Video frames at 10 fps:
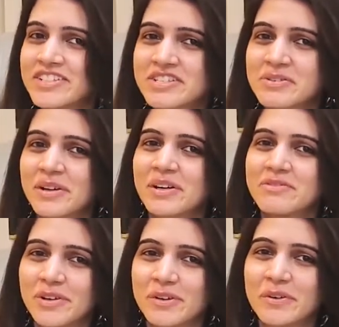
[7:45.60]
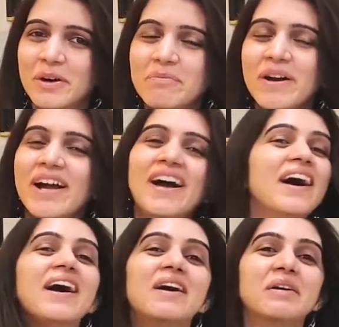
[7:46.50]
than just doing a photo
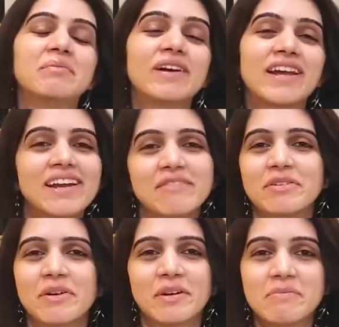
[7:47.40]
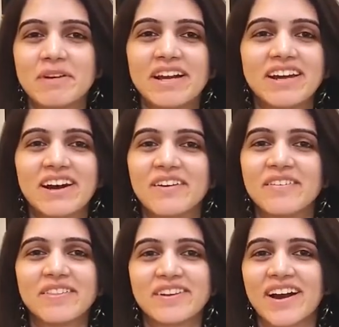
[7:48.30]
op. But hey, if you want to play
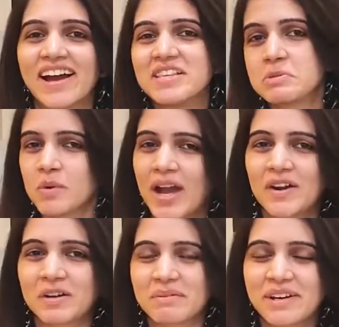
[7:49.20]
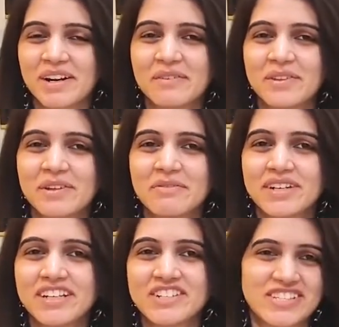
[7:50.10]
around with your hands, why not play around with your
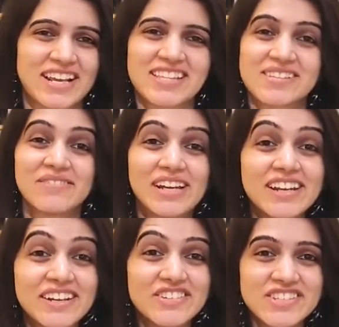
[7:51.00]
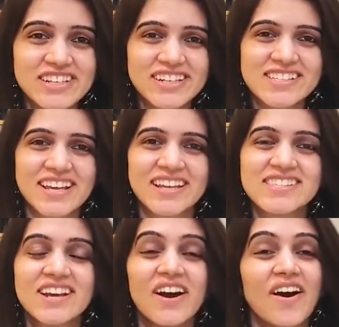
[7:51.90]
feet and just get some really interesting
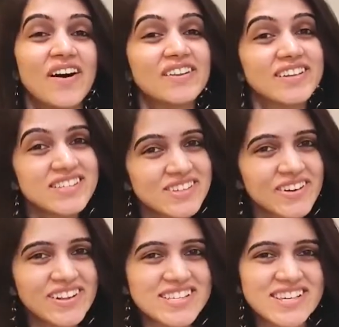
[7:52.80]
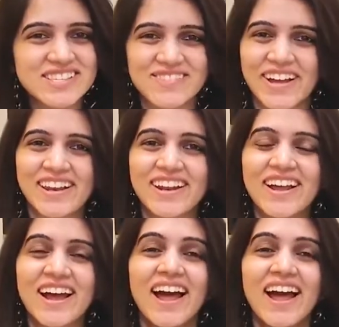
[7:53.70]
designs on the soles as well.